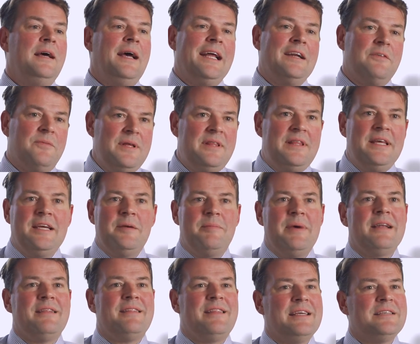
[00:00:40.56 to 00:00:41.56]
And if we think
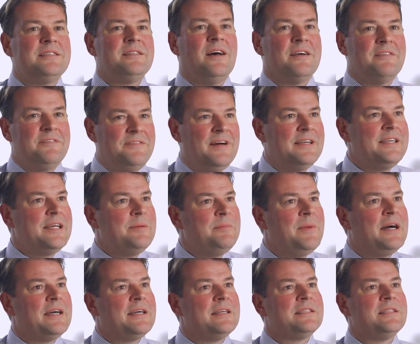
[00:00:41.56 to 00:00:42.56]
about things like funding
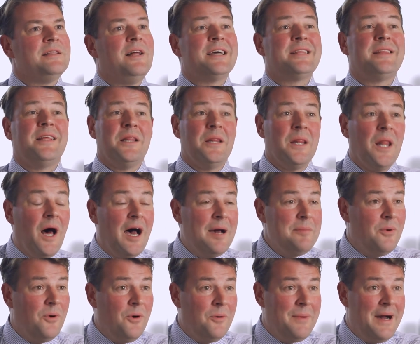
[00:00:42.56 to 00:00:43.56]
markets like the
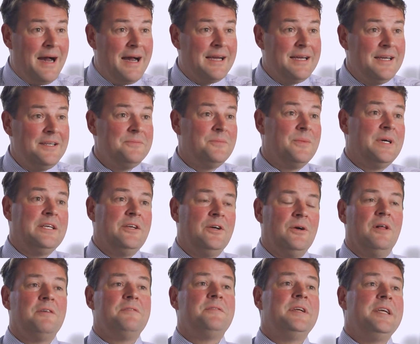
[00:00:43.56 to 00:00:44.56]
LIBOR market, where
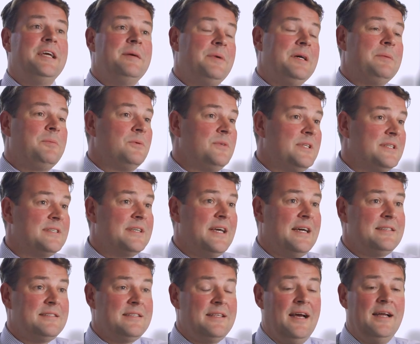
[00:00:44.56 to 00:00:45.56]
you'll often hear people
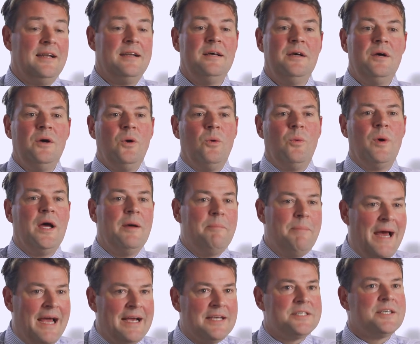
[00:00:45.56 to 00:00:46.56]
discuss that, where
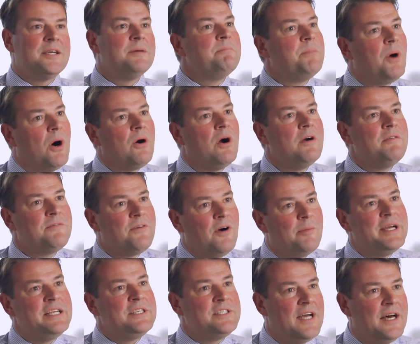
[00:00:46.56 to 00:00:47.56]
banks can borrow
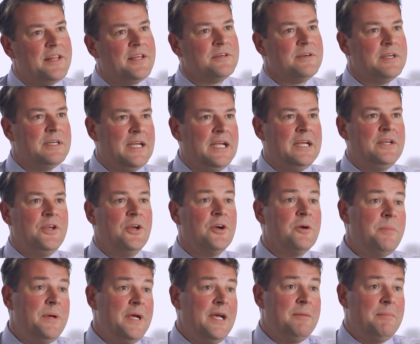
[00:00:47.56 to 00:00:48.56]
from each other in, in
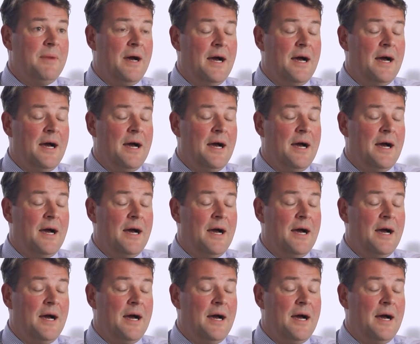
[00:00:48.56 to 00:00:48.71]
European